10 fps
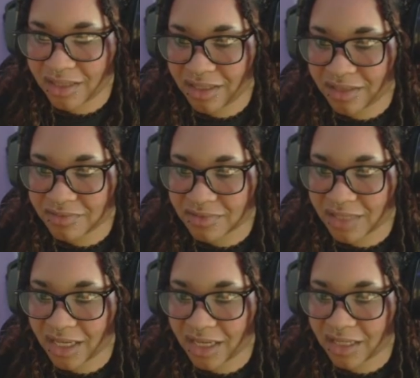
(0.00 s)
No,
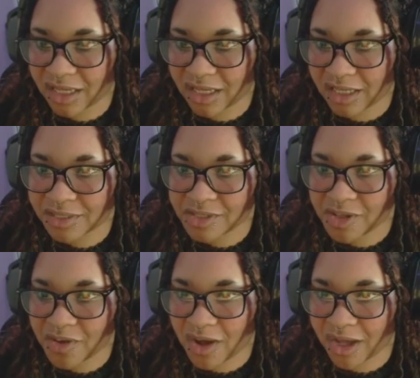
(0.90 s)
I kind of like it. It's a
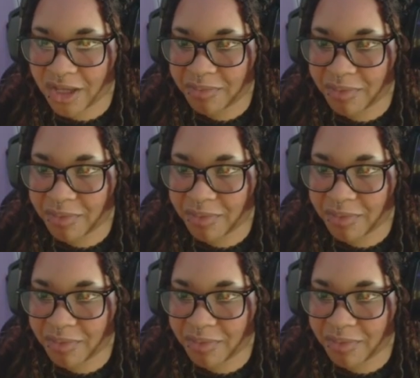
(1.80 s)
little odd,